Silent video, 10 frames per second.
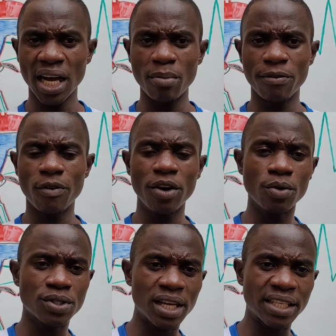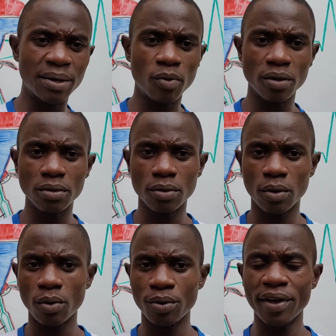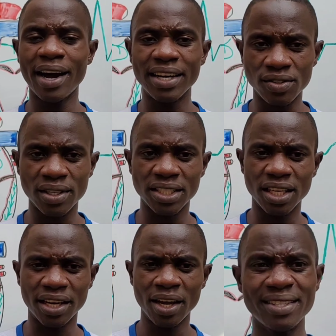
before you start up what you call the heart surgery.